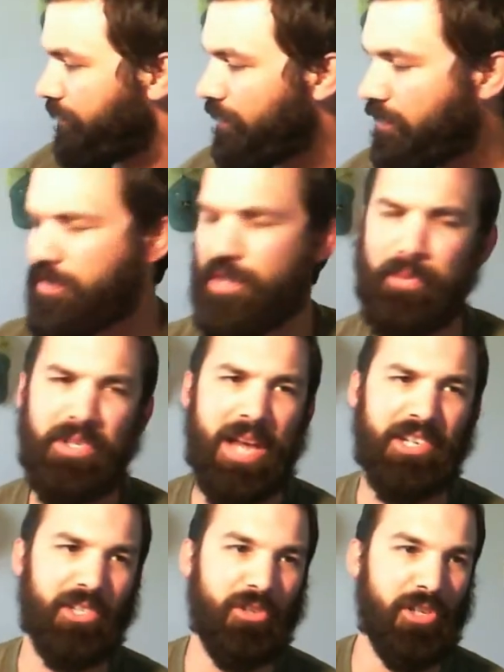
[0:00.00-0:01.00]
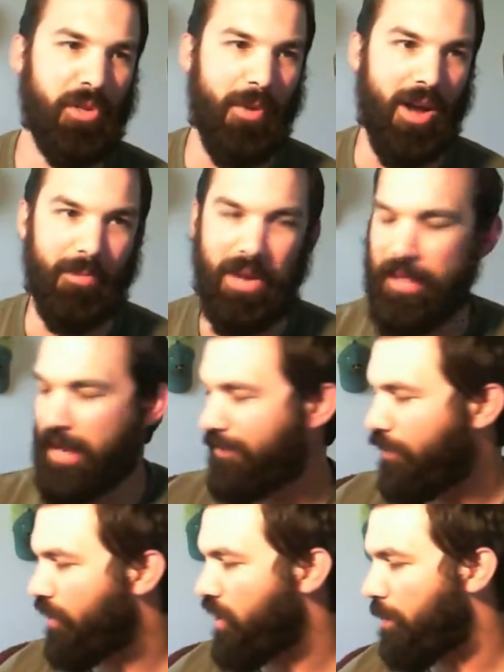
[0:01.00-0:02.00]
Dibble Digest is used in the bottom. I think I've
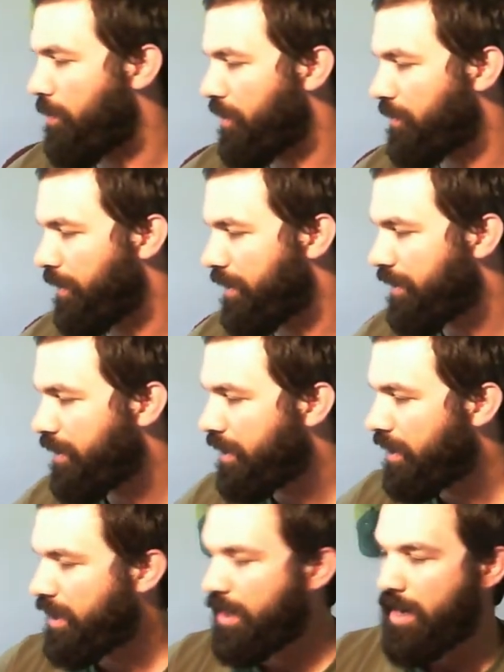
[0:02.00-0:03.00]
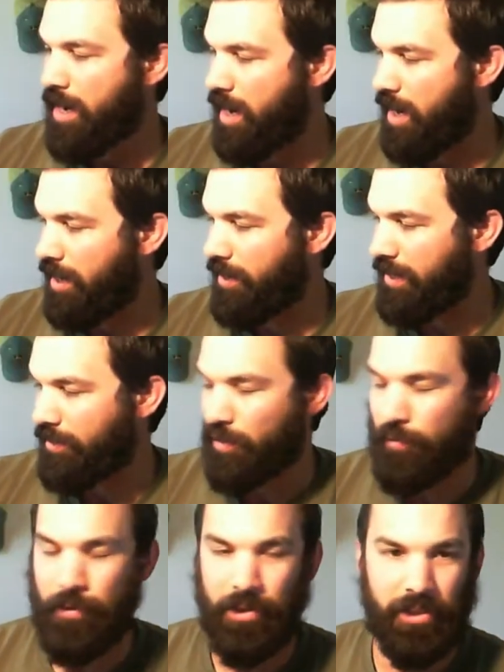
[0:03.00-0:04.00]
already opened this one. Alright, so
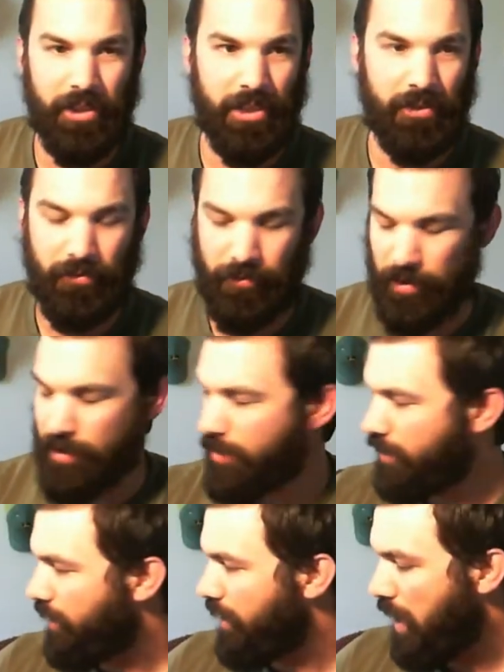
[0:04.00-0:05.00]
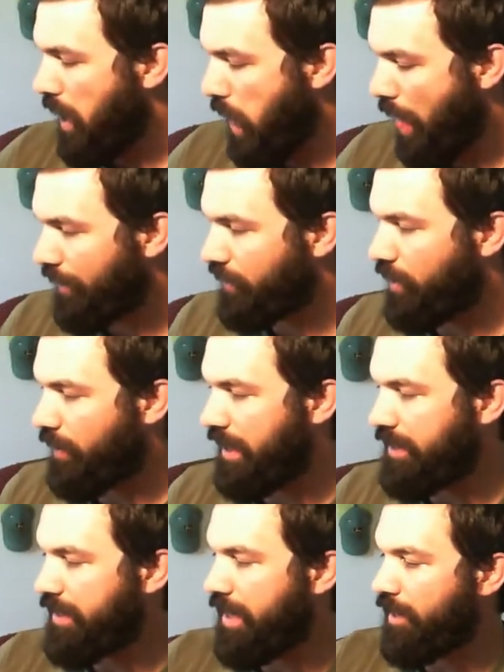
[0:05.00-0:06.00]
first things first, let's go
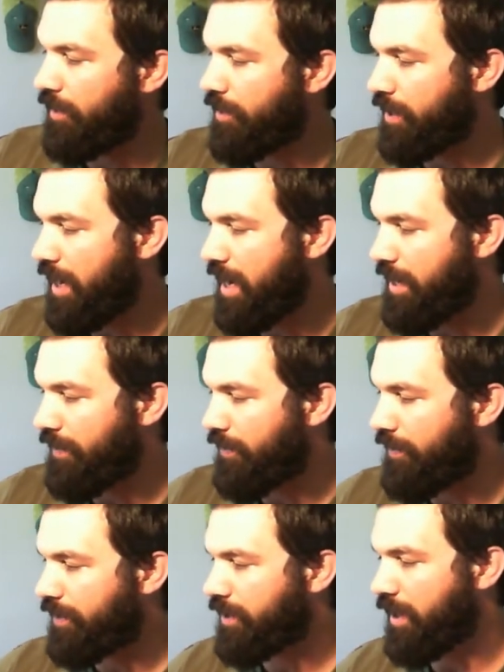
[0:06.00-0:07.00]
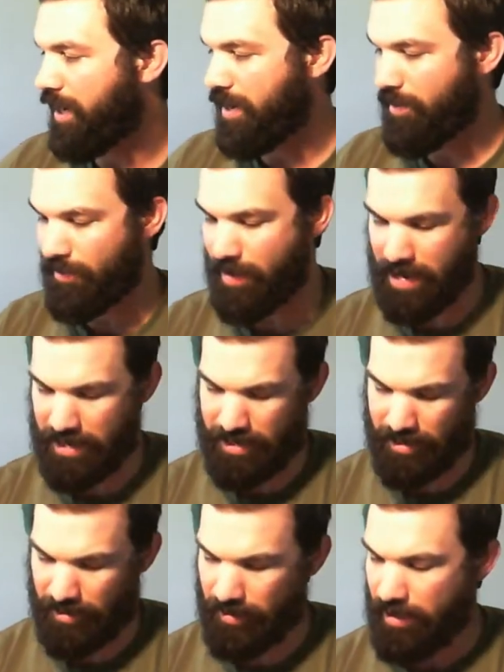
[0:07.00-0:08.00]
ahead and take a look at this guy right
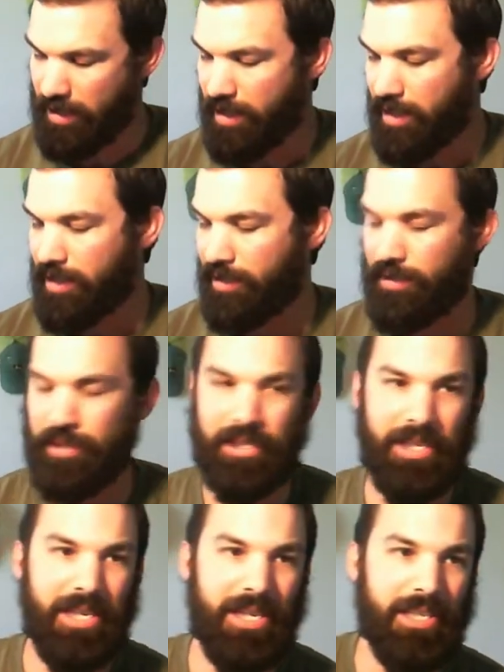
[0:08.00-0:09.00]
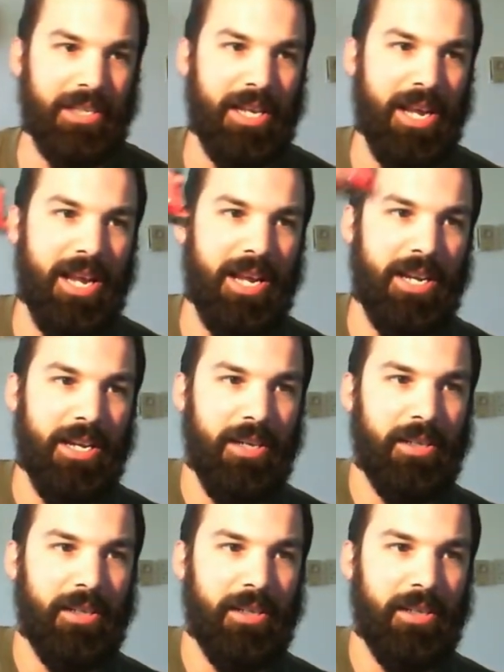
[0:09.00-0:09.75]
here. So this is a